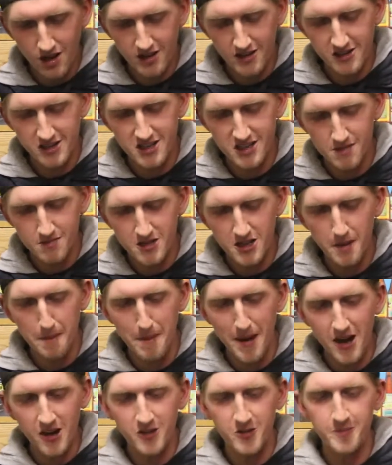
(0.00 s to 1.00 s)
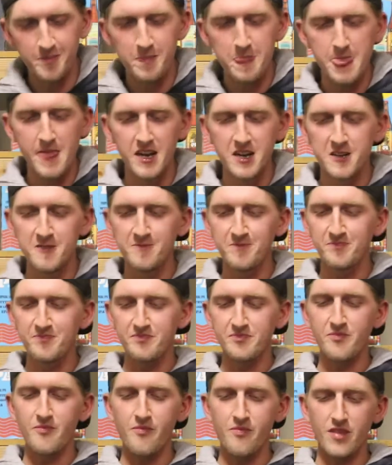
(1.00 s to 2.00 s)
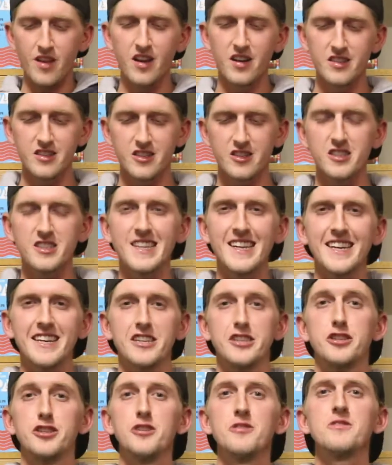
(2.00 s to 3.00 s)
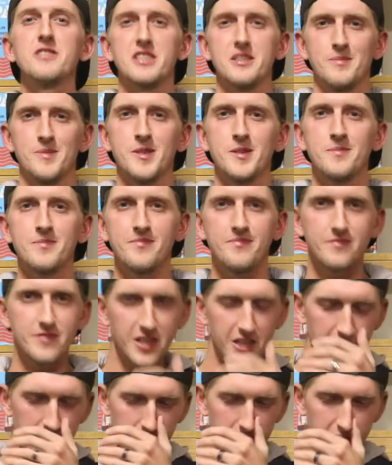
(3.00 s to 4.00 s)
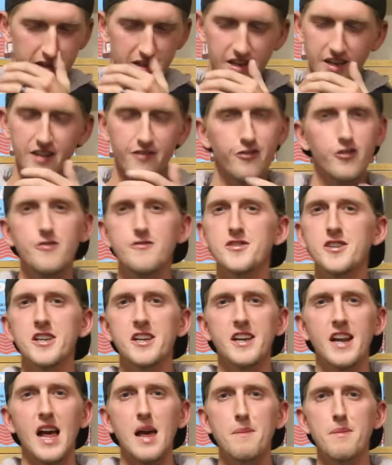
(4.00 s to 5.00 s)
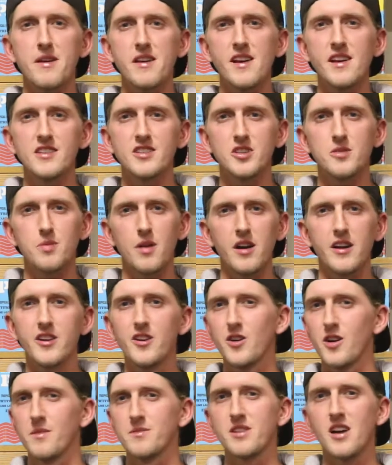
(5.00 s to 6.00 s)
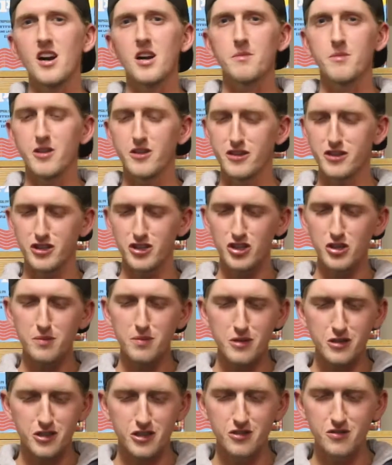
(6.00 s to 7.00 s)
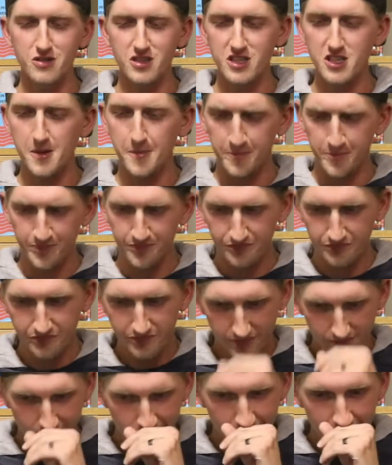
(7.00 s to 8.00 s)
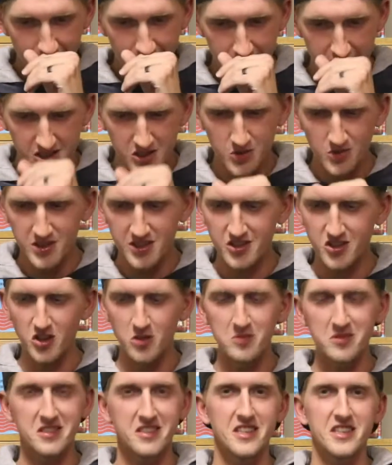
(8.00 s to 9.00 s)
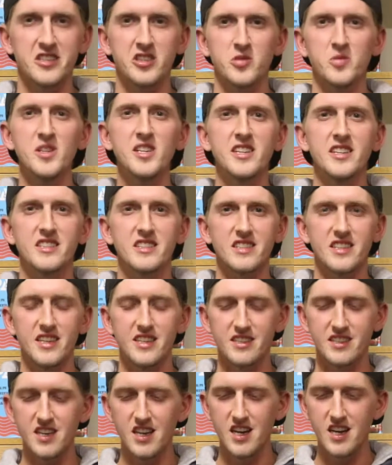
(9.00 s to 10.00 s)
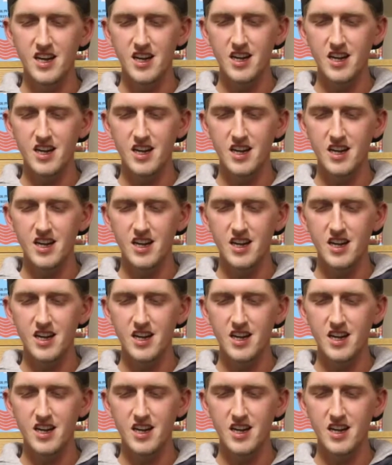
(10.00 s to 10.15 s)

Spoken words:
There's something about them. They're just like juice to me, and if you drink IPAs, you probably know what I'm talking about. They're super juicy. This one is almost like sweet in a sense.